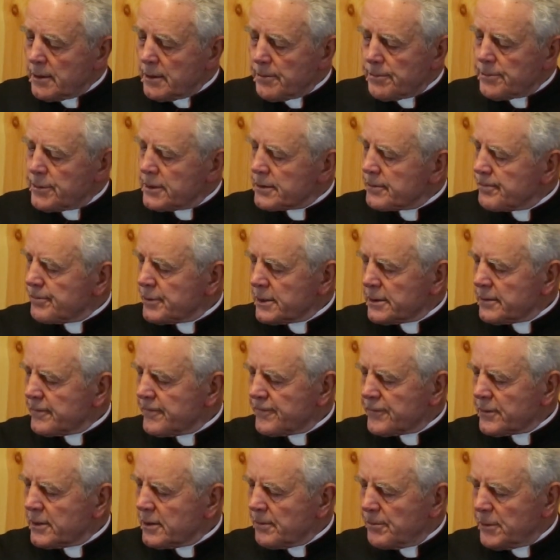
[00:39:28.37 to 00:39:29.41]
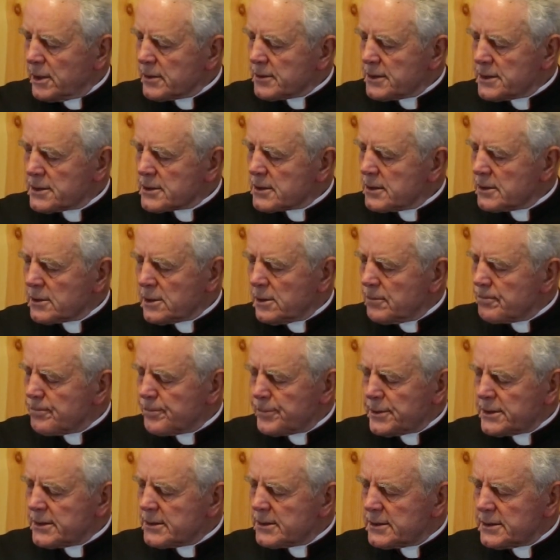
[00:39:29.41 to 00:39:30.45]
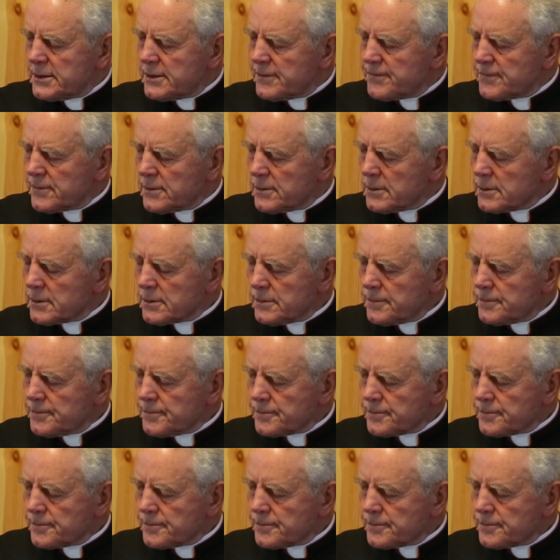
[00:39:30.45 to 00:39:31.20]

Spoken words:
but for the modernist, completely different.